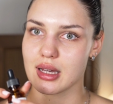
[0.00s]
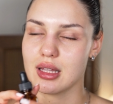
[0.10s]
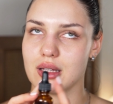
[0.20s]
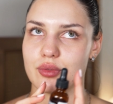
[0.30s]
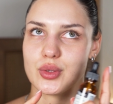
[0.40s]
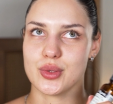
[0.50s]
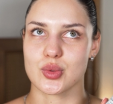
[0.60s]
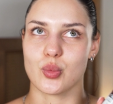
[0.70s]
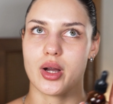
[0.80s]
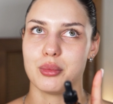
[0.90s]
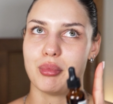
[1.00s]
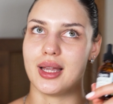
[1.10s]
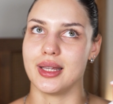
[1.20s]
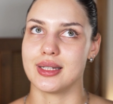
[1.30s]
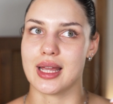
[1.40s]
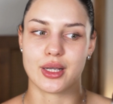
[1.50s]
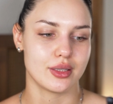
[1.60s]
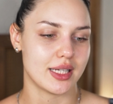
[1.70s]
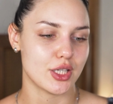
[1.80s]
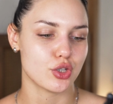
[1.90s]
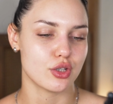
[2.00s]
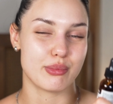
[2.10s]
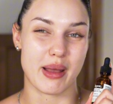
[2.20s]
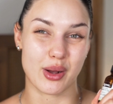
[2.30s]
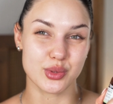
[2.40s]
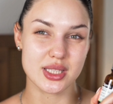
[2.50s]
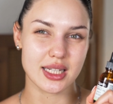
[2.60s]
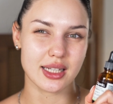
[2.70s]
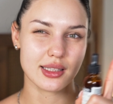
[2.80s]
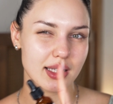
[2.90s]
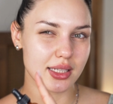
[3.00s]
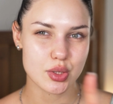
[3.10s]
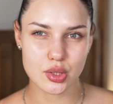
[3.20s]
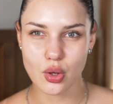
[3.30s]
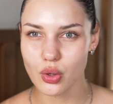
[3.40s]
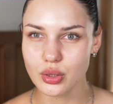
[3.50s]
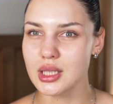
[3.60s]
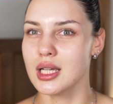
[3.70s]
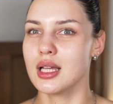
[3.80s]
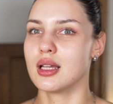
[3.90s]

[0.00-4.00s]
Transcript: I have used one by Nature's Bounty, I think it's called.